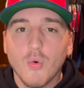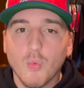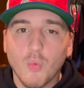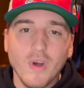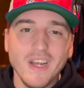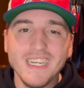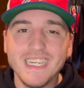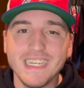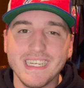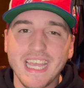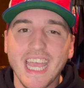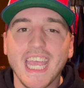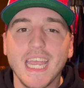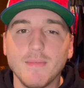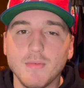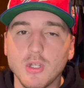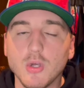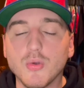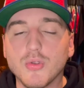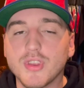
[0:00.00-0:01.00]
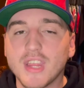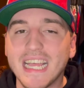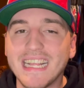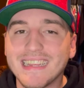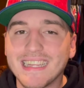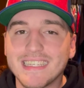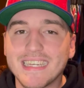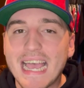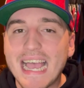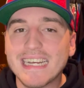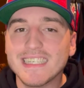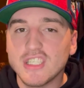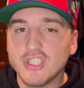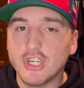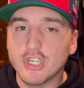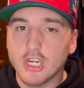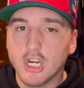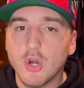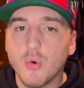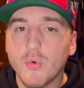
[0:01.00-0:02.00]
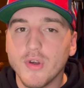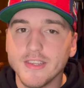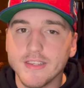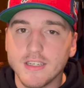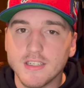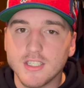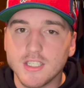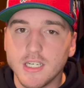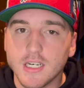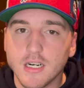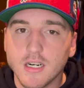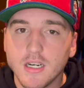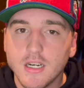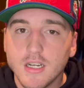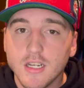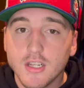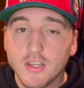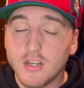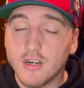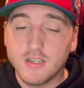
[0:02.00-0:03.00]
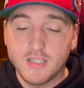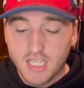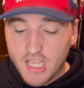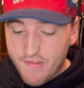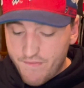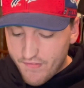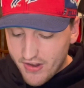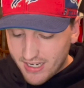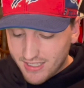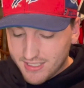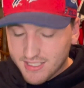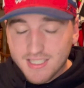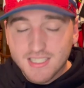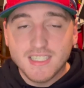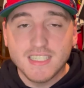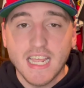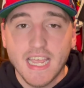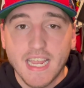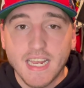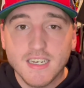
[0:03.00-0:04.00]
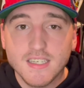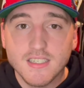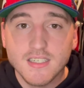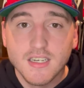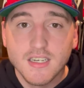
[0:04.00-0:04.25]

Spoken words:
What game do you think the Texans are going to win this year? Their defense stinks.